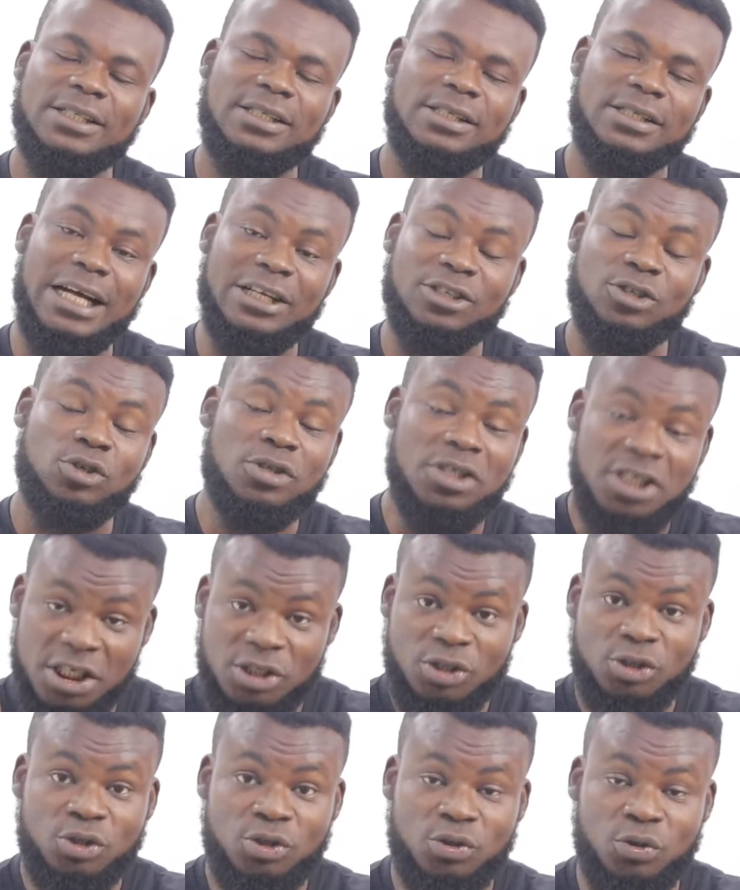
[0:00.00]
that you
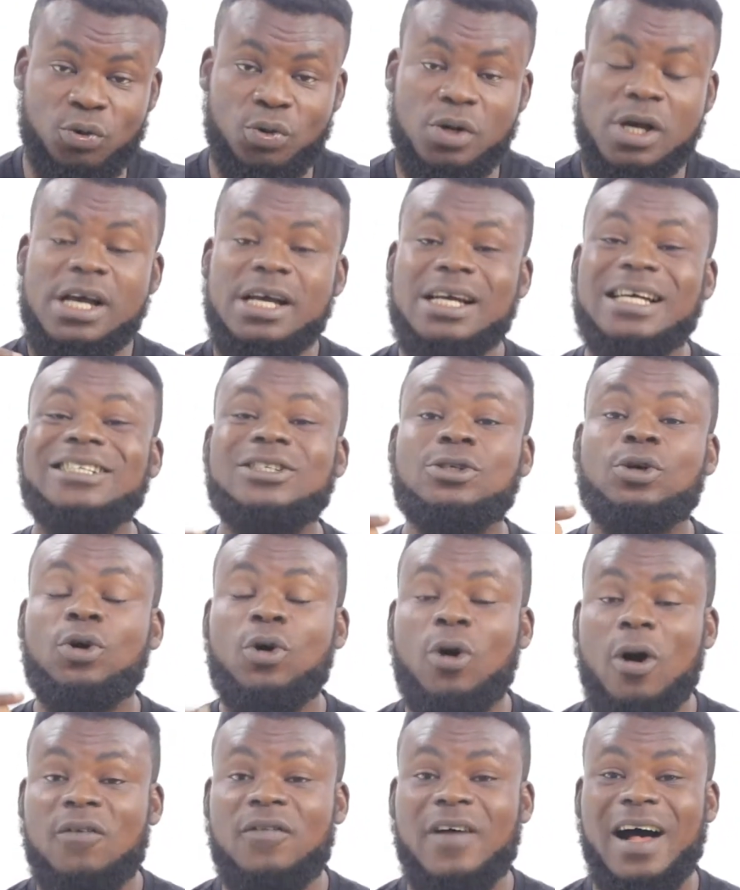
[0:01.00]
need to do is to
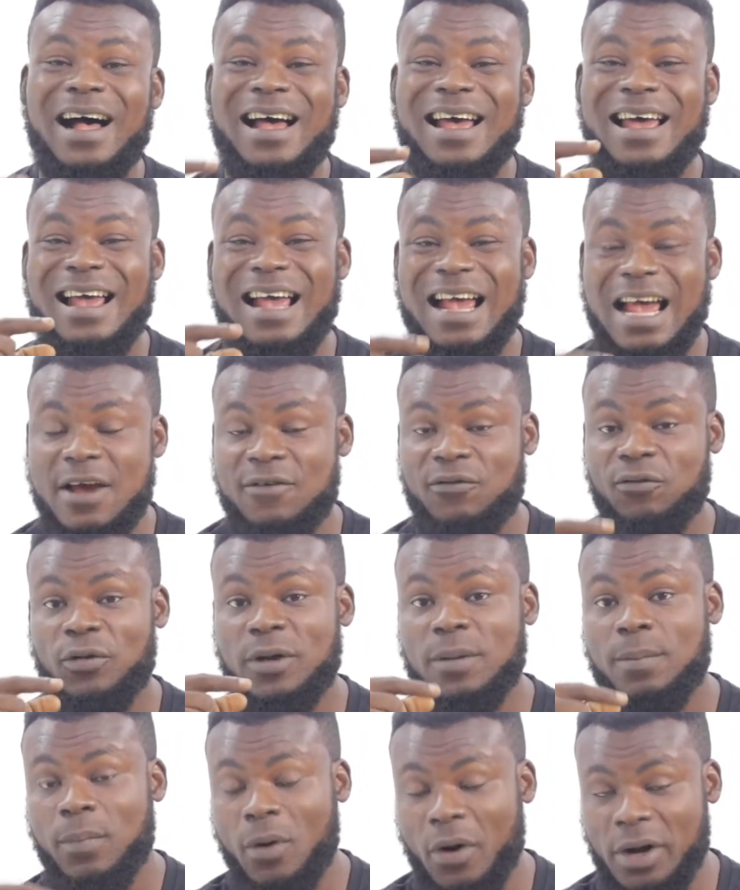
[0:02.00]
cover
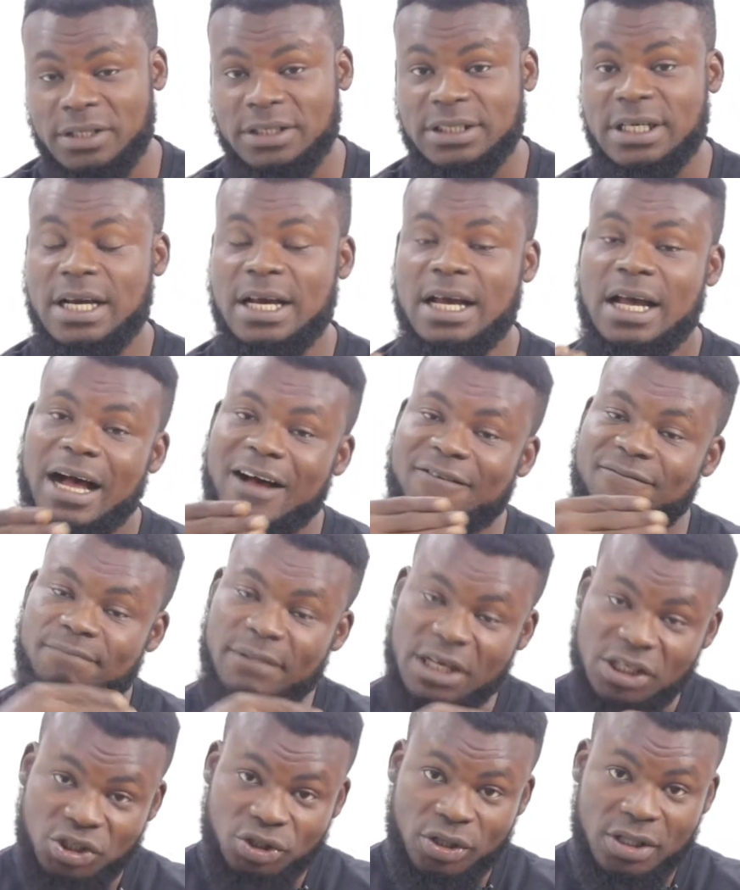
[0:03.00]
every point. I've
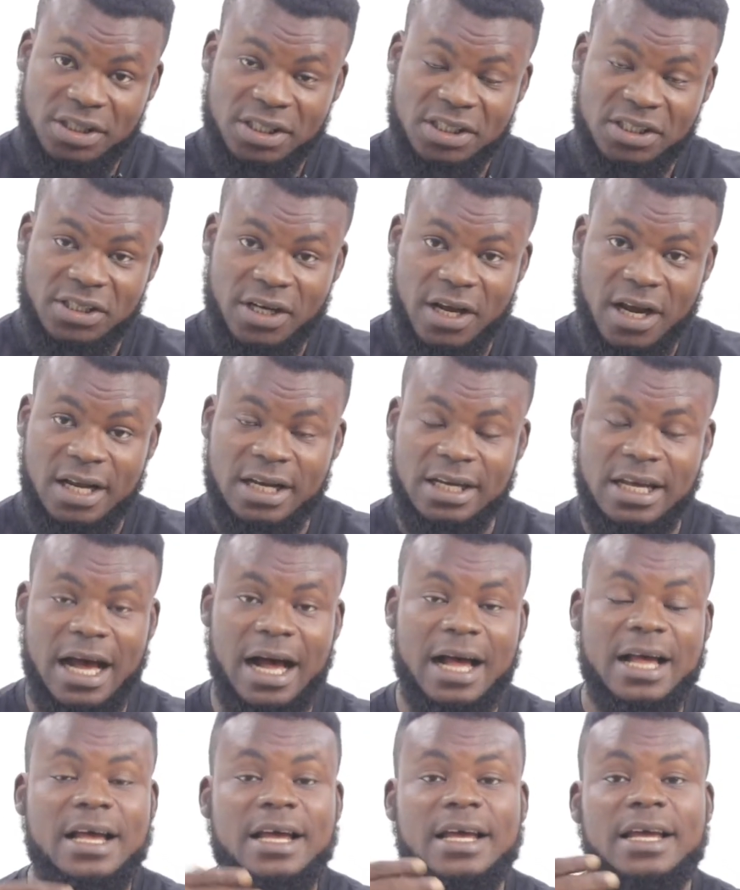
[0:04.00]
mentioned this
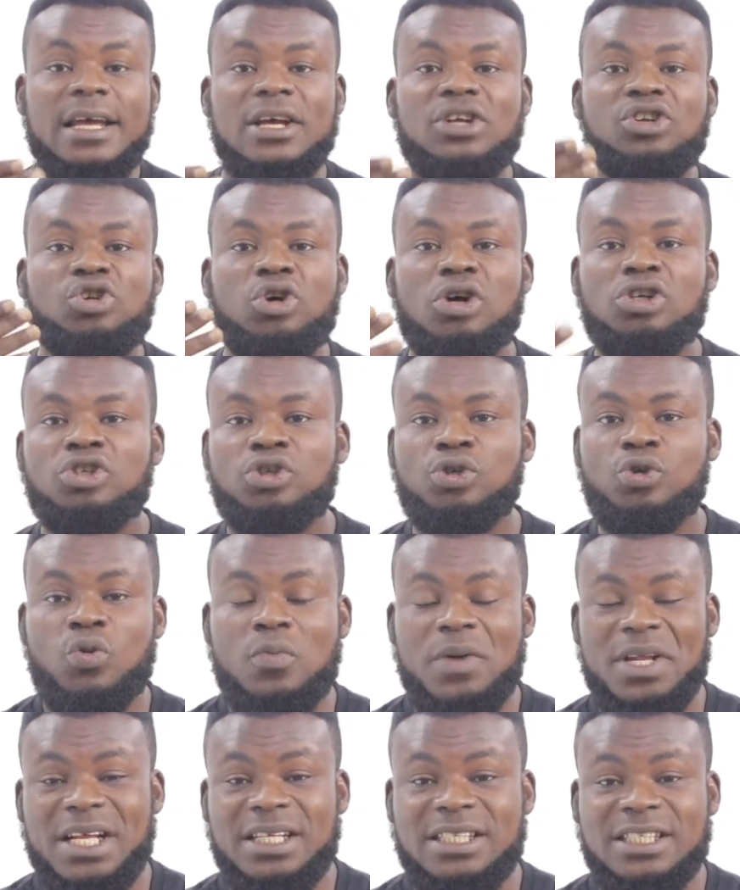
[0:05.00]
earlier. In your 2
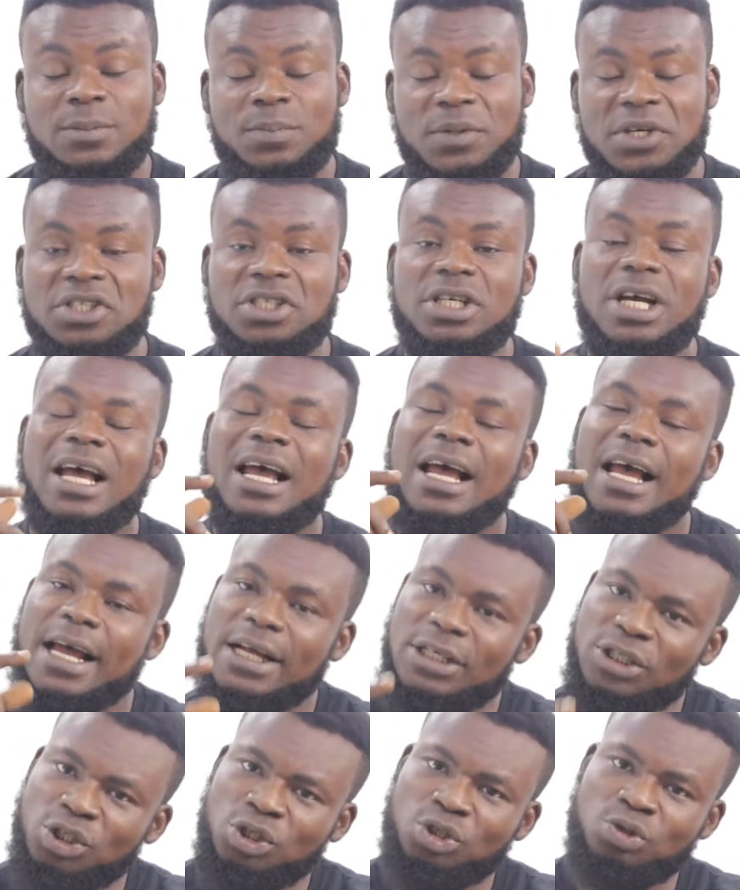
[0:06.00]
minute speech,
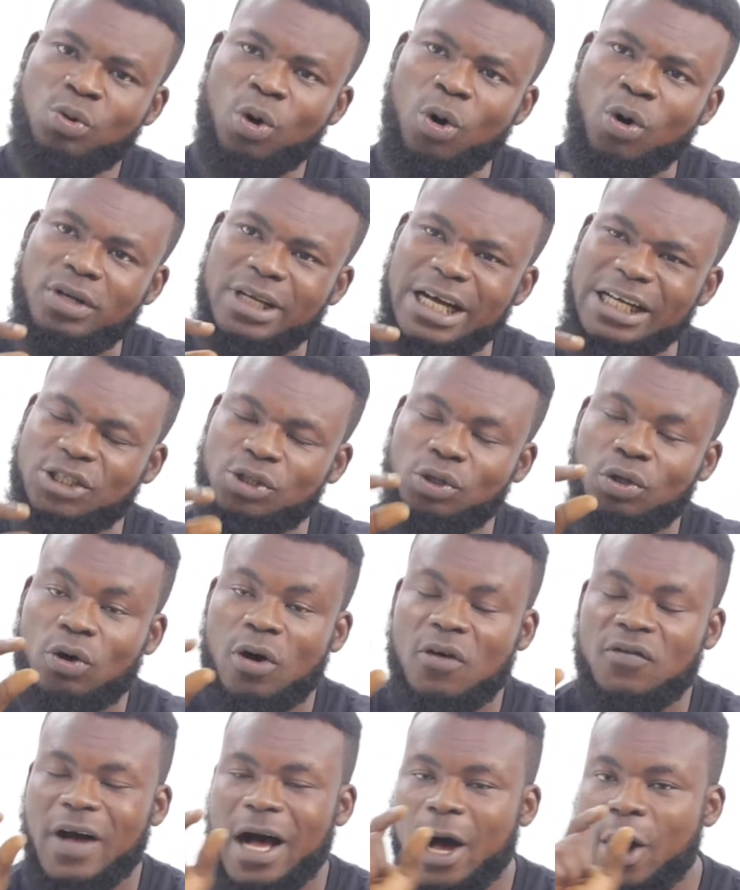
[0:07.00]
ensure that you
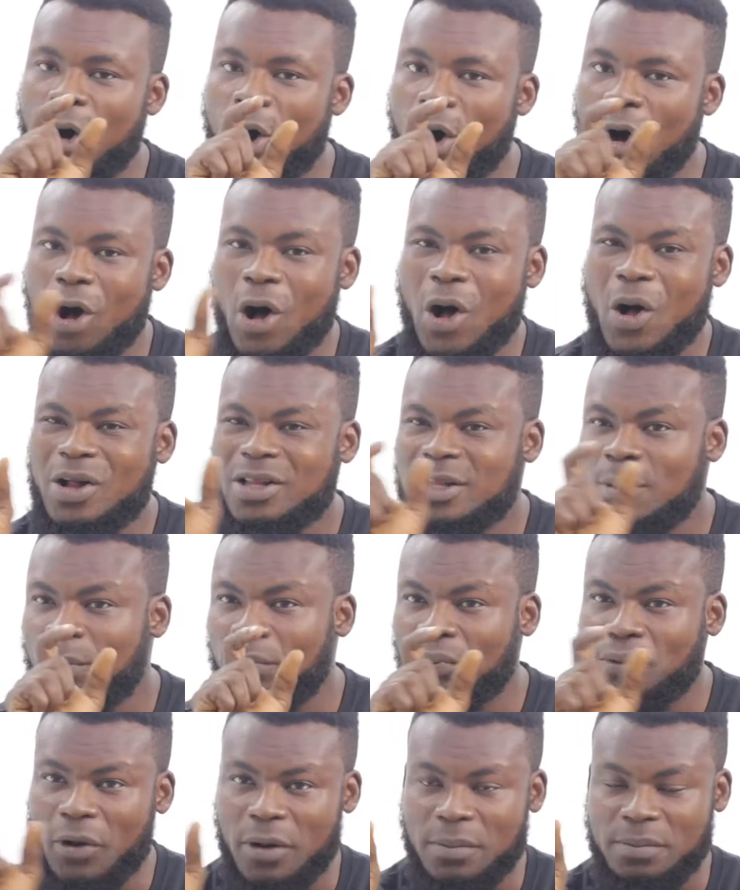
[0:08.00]
cover all the
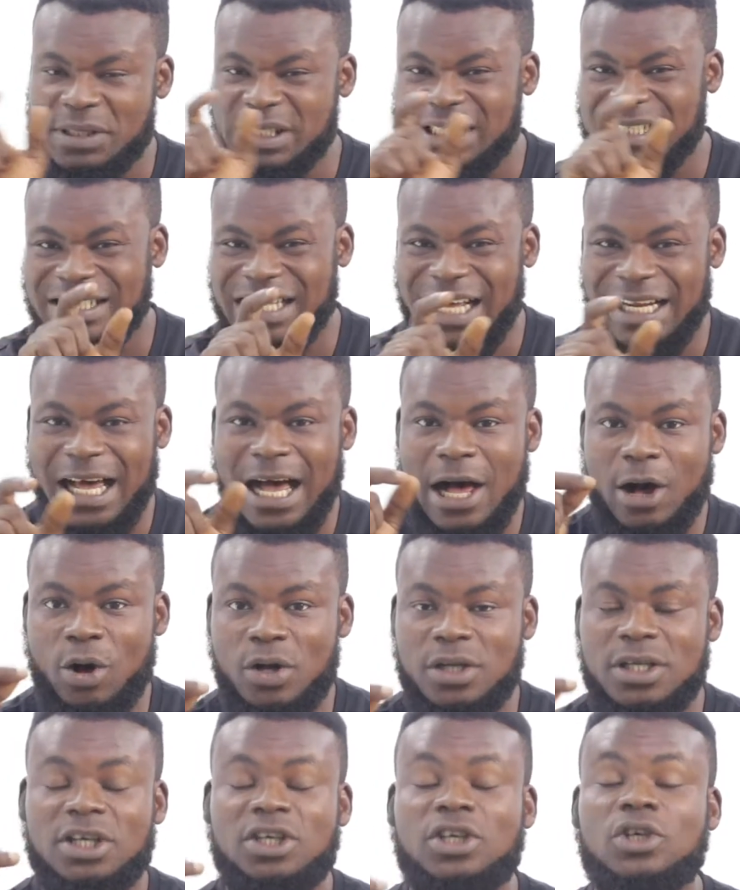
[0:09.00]
prompts that are
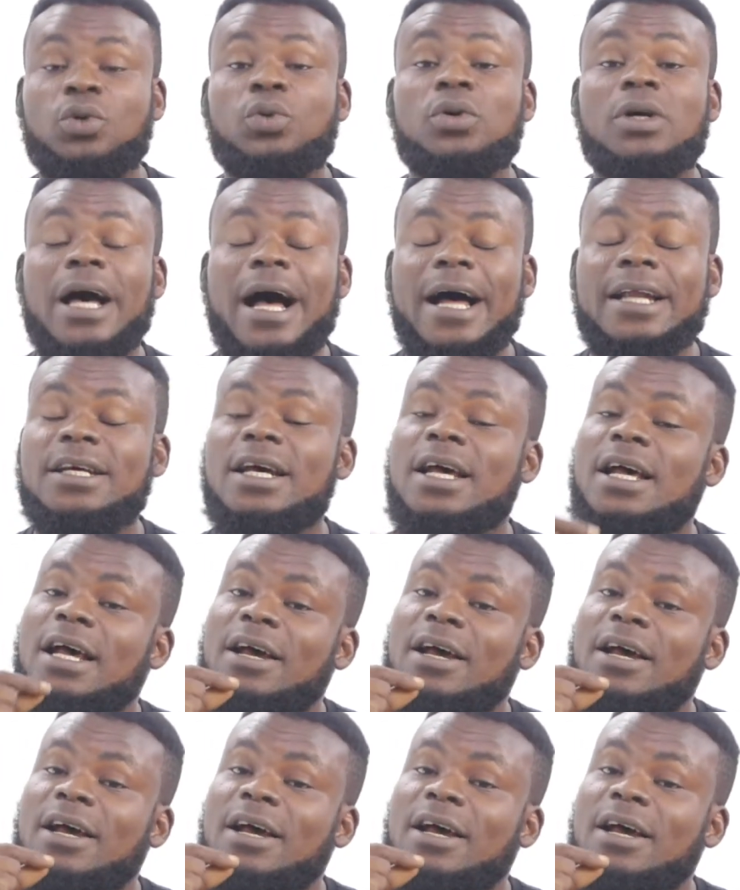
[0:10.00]
on the cue card.